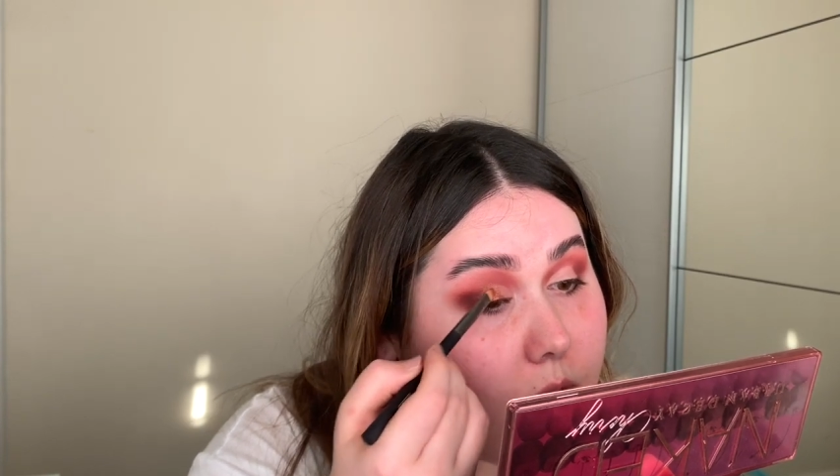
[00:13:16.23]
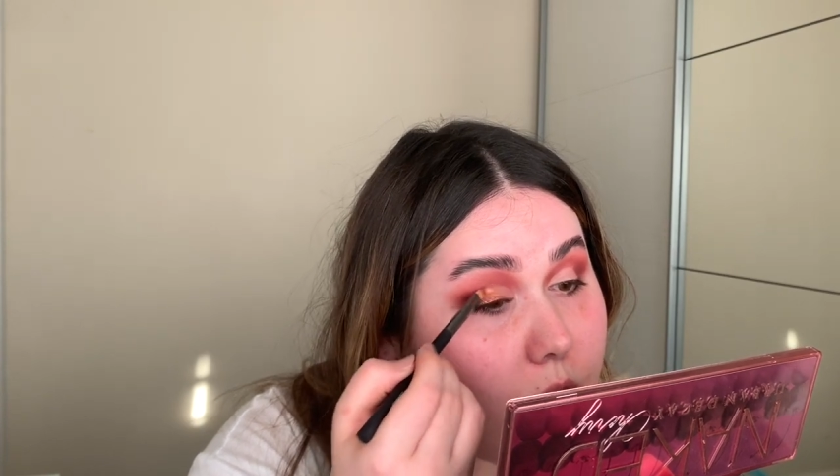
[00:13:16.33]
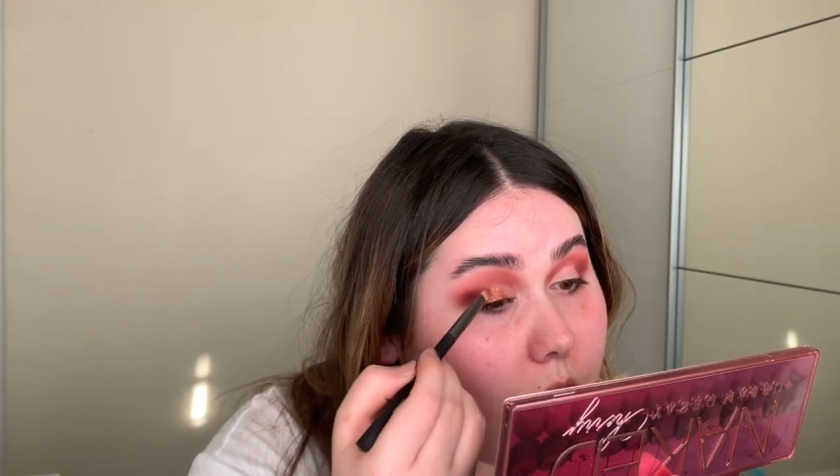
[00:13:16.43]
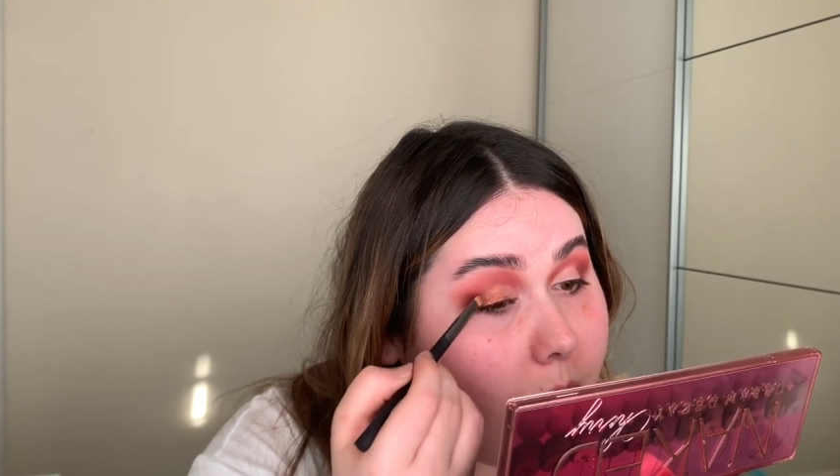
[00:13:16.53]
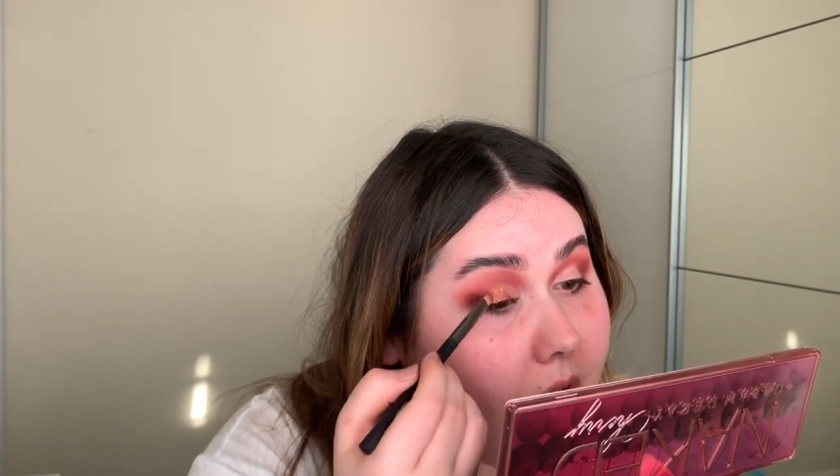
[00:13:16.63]

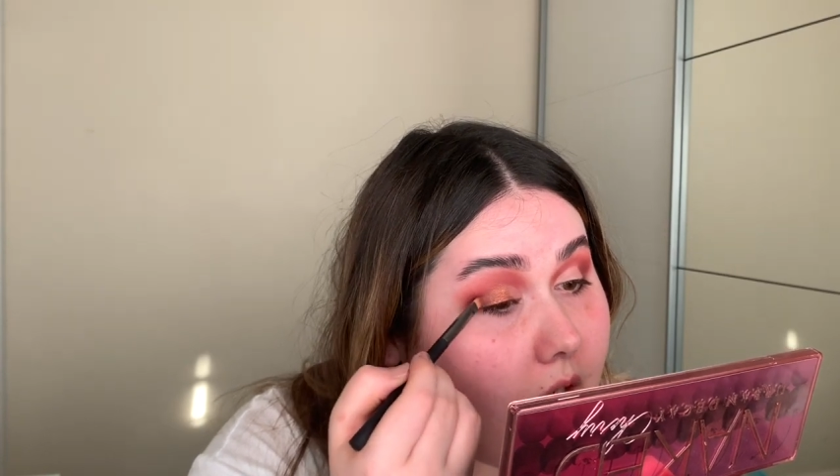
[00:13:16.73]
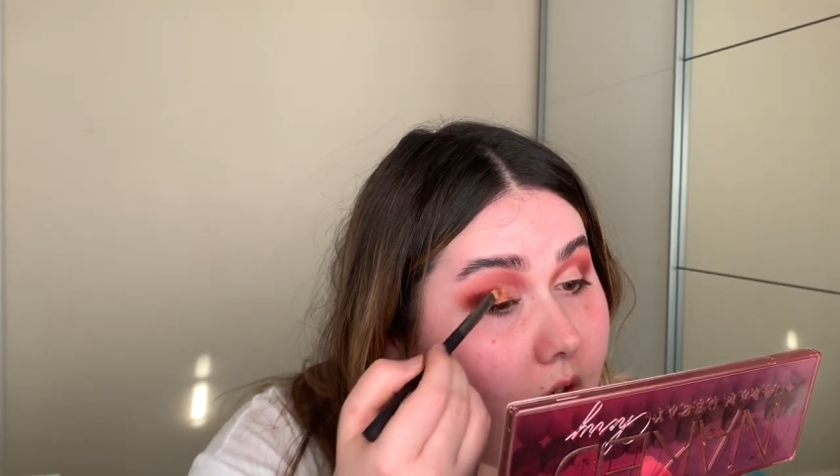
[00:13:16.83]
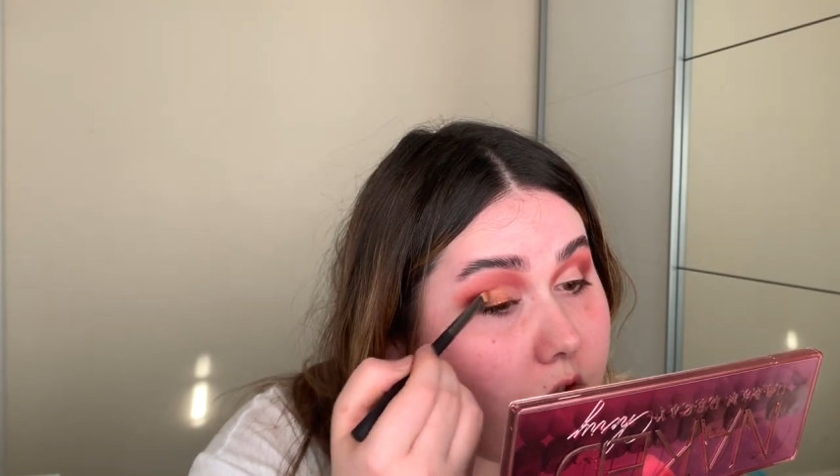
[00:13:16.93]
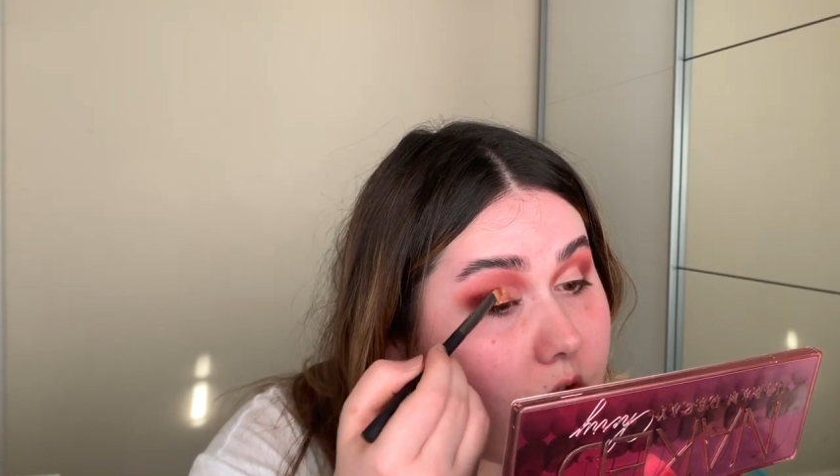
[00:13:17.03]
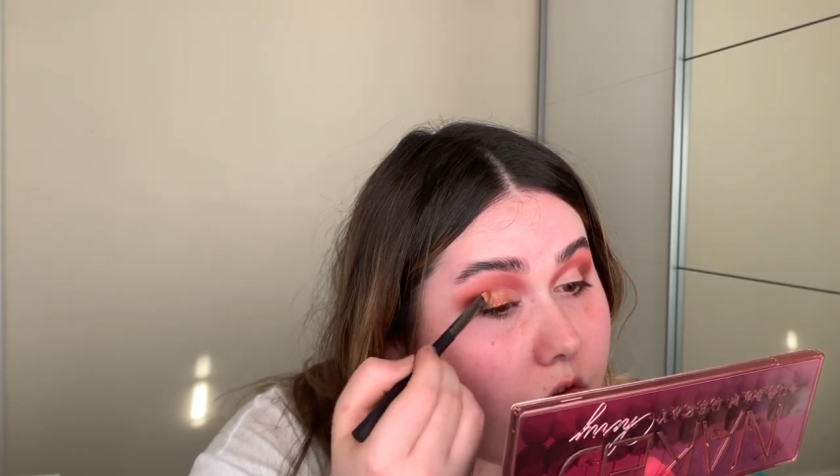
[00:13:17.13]
So I might
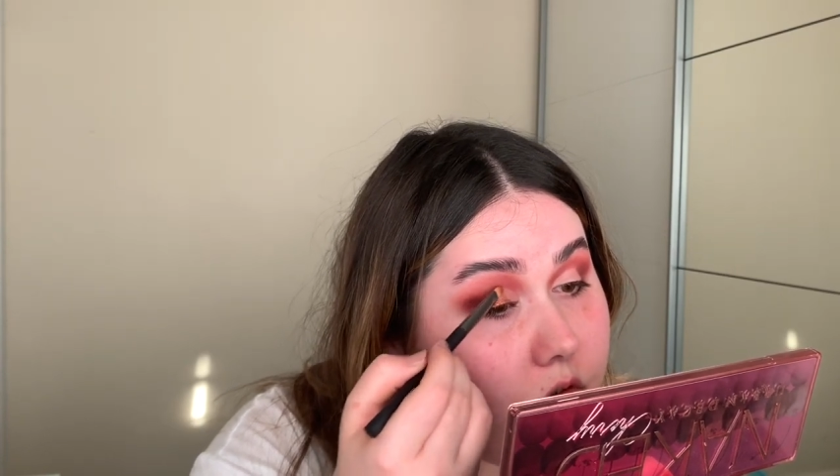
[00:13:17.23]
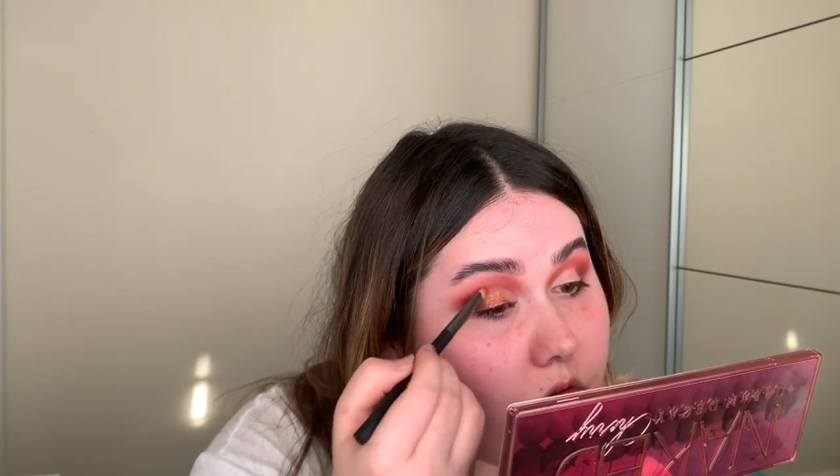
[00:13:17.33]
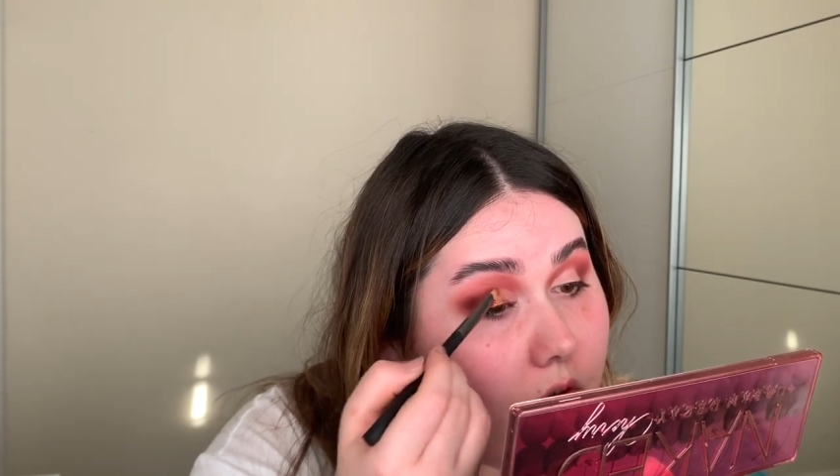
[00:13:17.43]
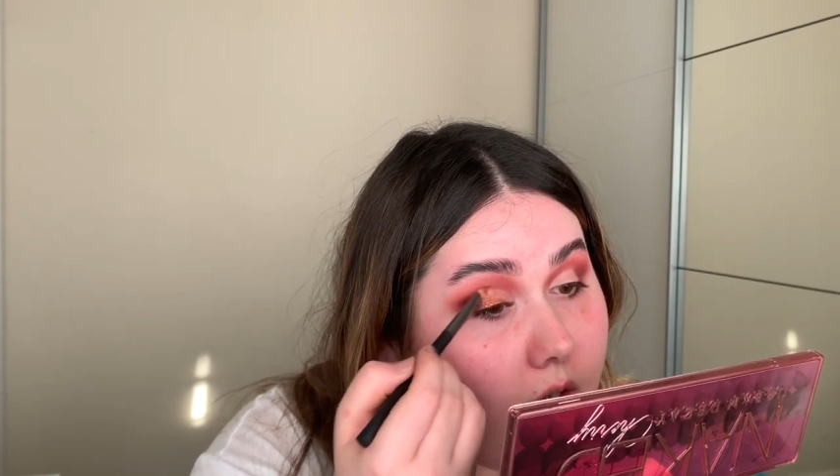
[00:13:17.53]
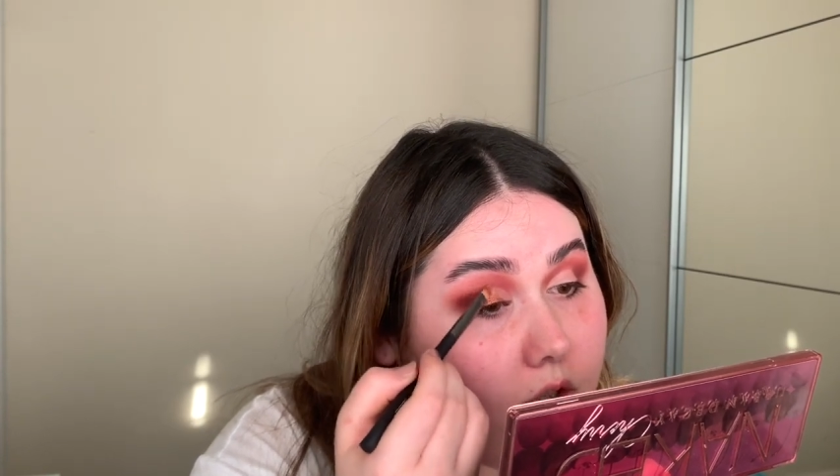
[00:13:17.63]
actually just
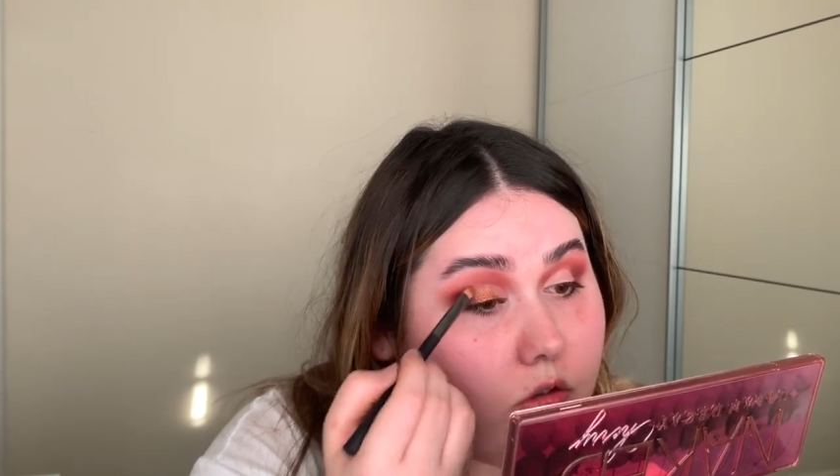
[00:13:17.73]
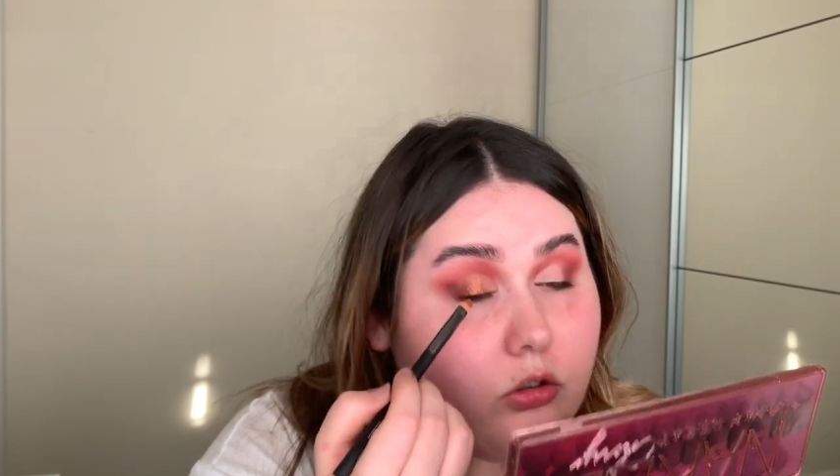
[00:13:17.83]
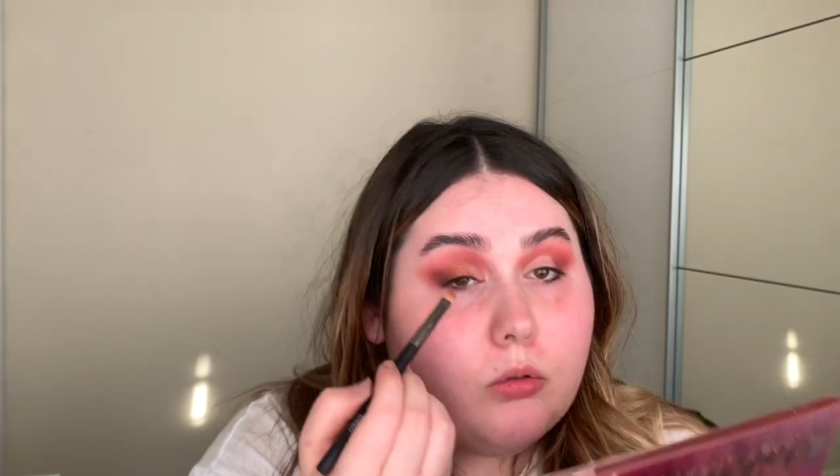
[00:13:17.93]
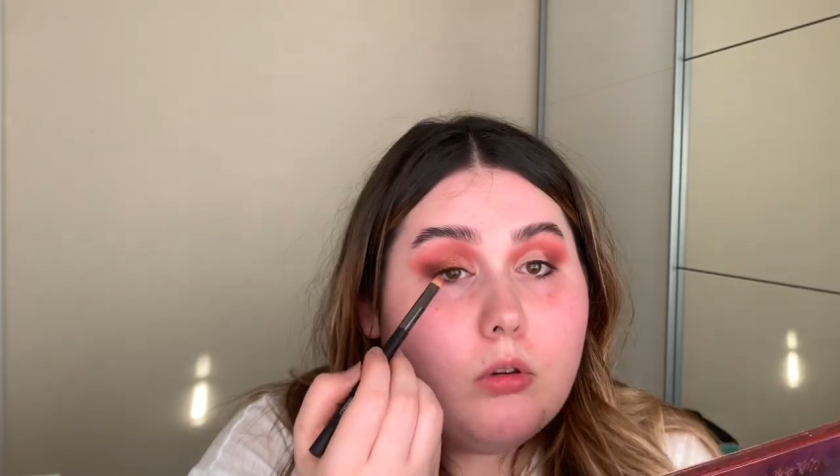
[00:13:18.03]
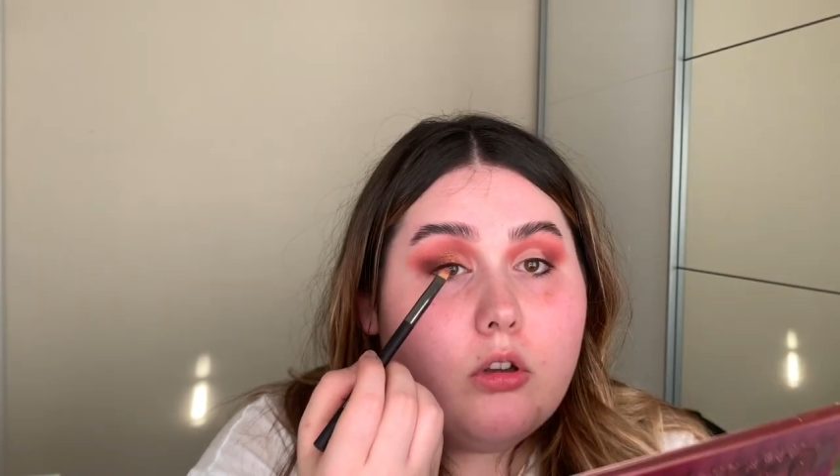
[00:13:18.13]
try and
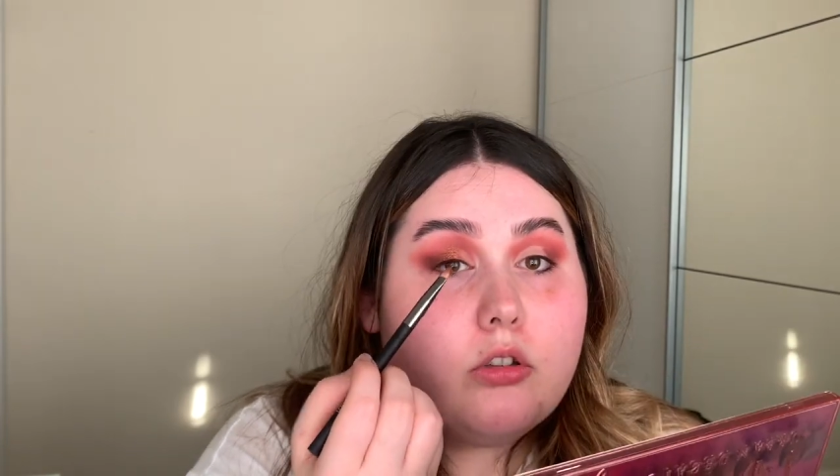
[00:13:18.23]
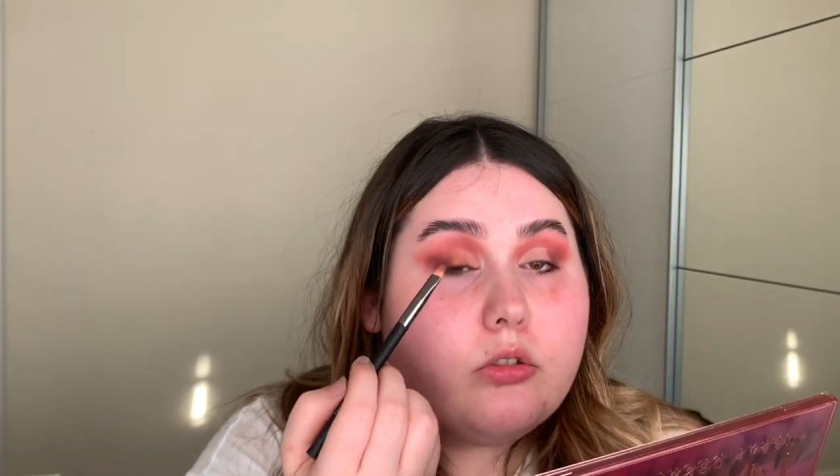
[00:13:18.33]
do a look.